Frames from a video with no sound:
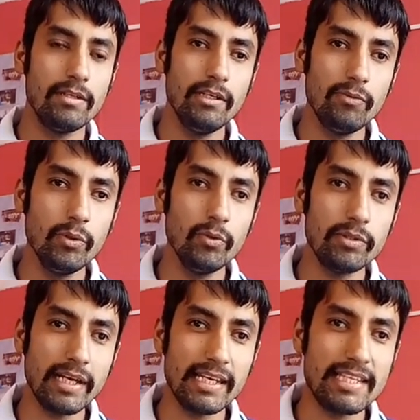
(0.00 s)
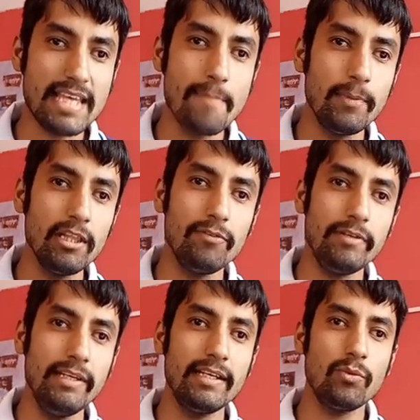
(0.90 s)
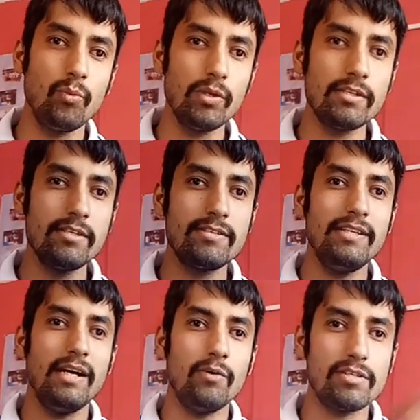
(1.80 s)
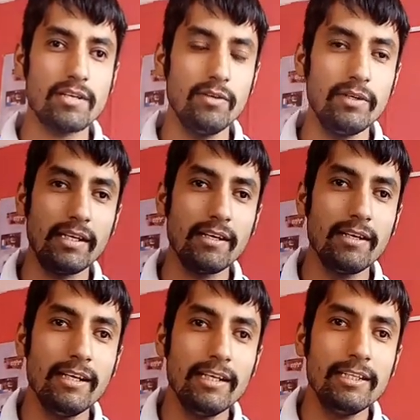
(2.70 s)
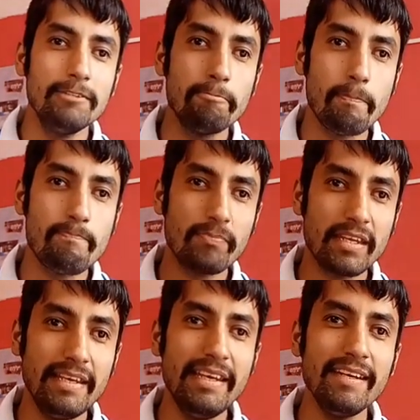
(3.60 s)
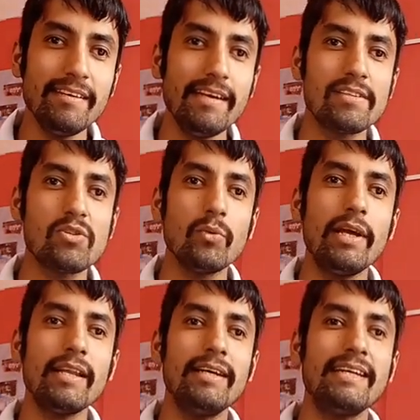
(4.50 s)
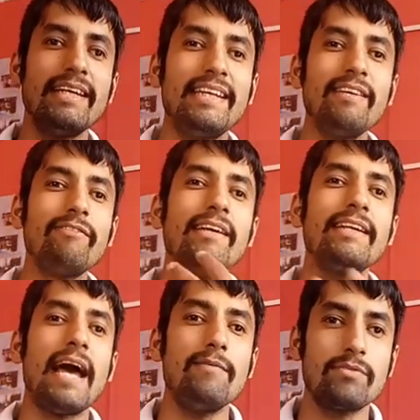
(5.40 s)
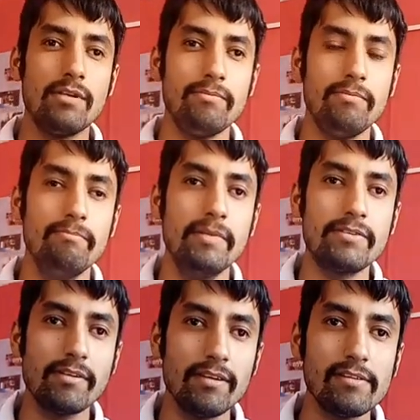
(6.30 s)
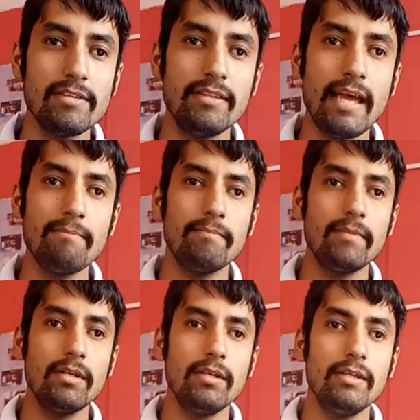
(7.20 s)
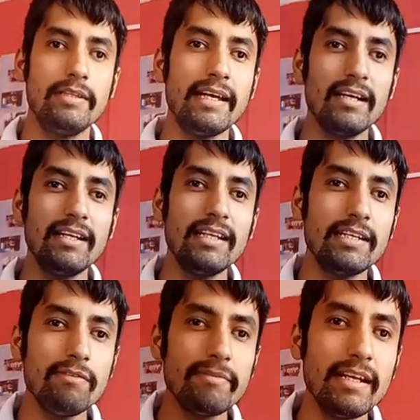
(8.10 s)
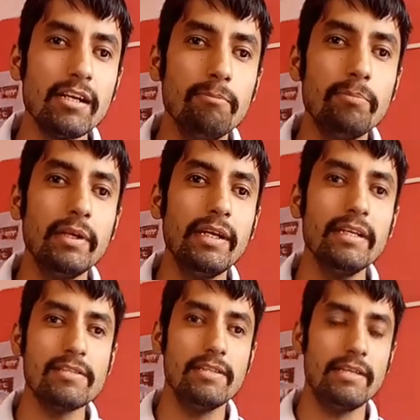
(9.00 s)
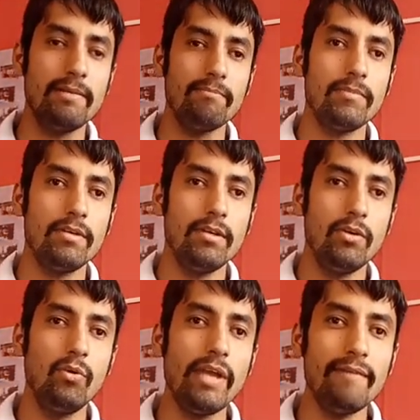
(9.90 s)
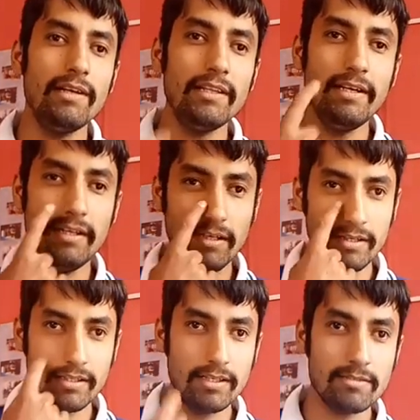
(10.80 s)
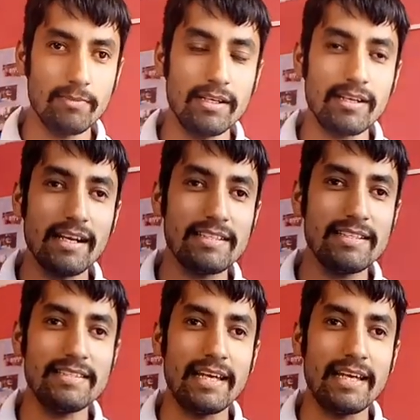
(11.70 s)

if you take an example of air which is in our surrounding, air and soil contain different types of materials in them. They contain different components in them. We have already learned in the smaller classes